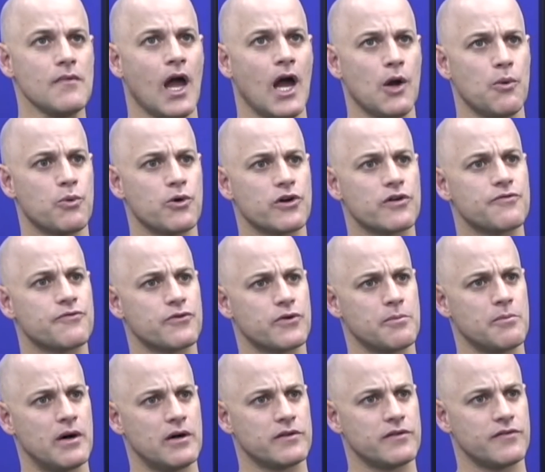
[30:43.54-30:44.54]
I worked for
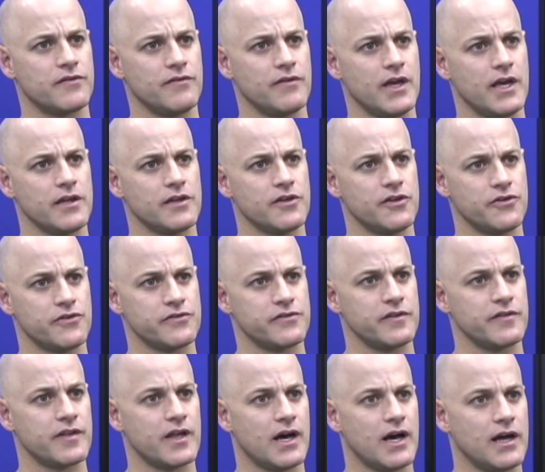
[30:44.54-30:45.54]
about 8 years
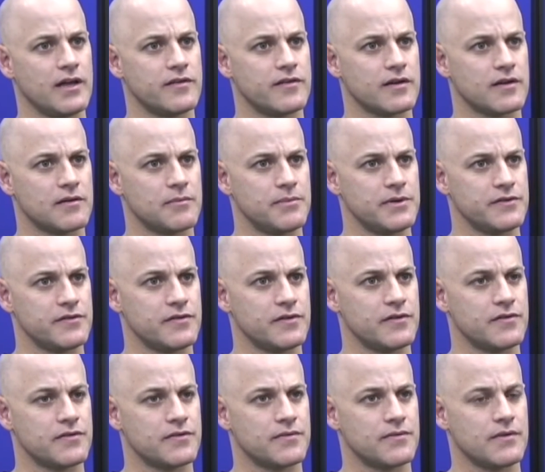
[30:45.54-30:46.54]
in the high-tech
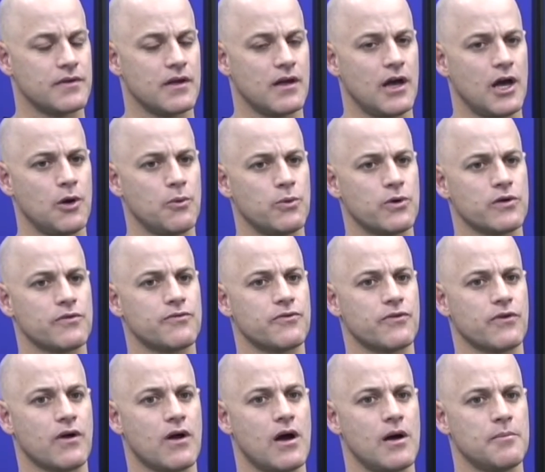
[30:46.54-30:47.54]
business. I worked for
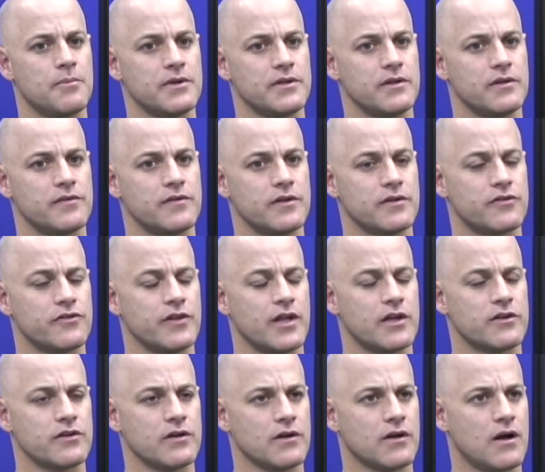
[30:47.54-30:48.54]
companies,
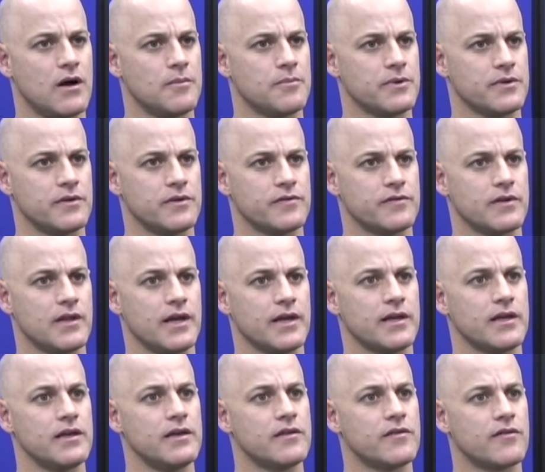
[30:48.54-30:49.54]
international companies
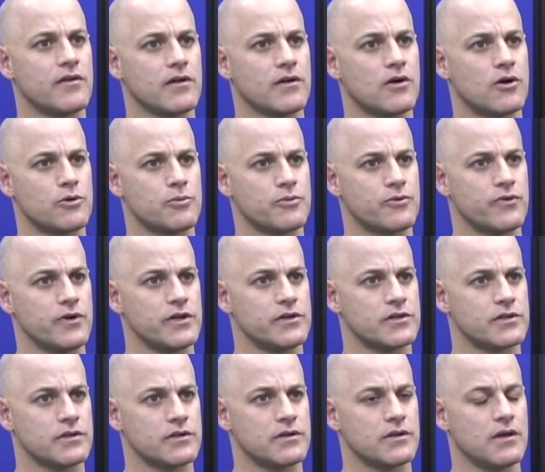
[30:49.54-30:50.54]
like Intel
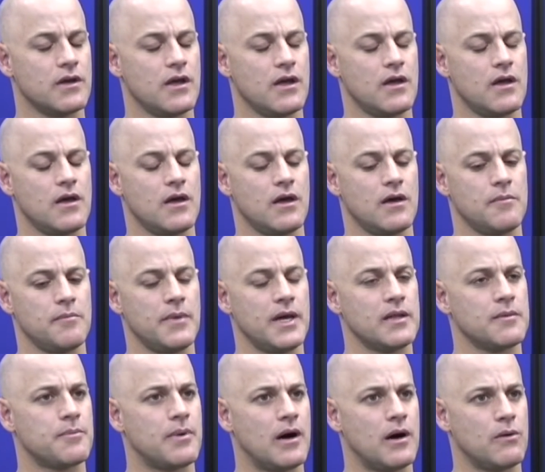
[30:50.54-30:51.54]
Corporation,
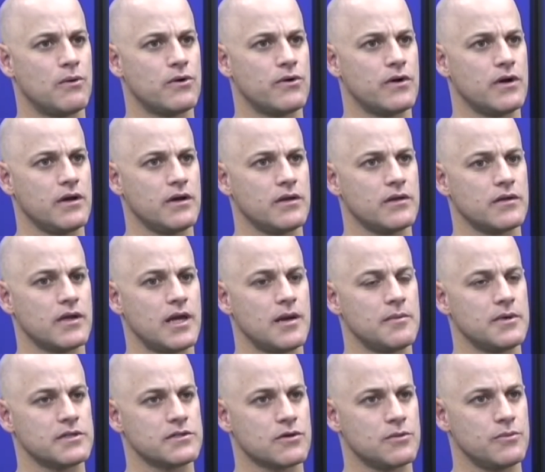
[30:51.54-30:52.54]
Manpower, and
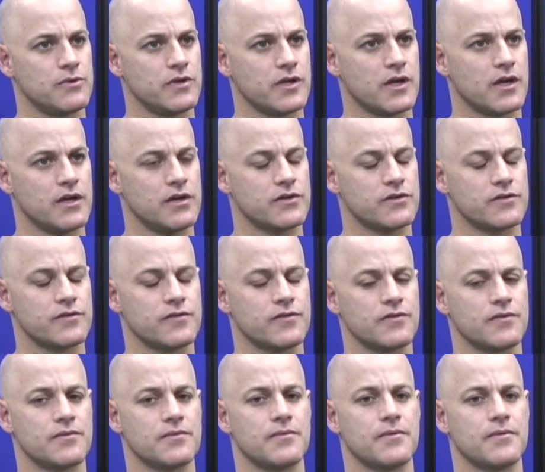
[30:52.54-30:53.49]
MS Communications.